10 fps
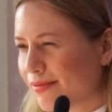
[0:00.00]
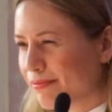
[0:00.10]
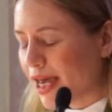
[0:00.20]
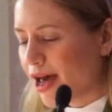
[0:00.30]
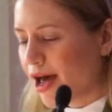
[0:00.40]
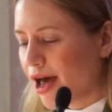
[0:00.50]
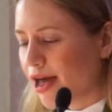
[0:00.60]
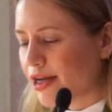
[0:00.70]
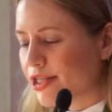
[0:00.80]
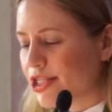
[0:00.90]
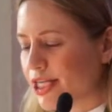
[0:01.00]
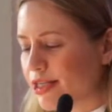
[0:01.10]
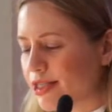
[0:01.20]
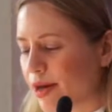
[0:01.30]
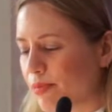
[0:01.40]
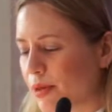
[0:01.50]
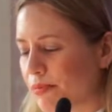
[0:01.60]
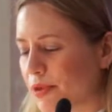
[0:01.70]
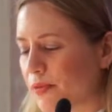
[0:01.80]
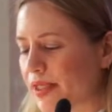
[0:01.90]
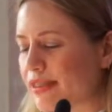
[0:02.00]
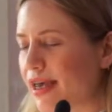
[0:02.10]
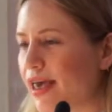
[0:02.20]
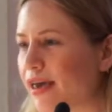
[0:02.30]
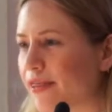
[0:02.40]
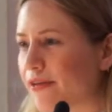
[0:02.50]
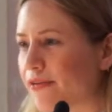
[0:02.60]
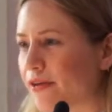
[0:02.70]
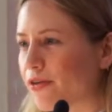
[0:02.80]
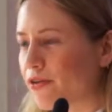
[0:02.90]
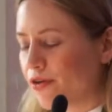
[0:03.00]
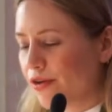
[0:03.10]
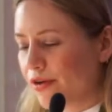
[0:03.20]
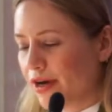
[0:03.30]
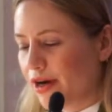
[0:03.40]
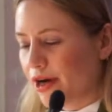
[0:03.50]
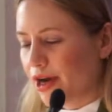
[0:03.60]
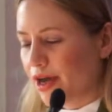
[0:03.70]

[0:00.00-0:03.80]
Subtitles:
My hunch is that people would take this extraordinary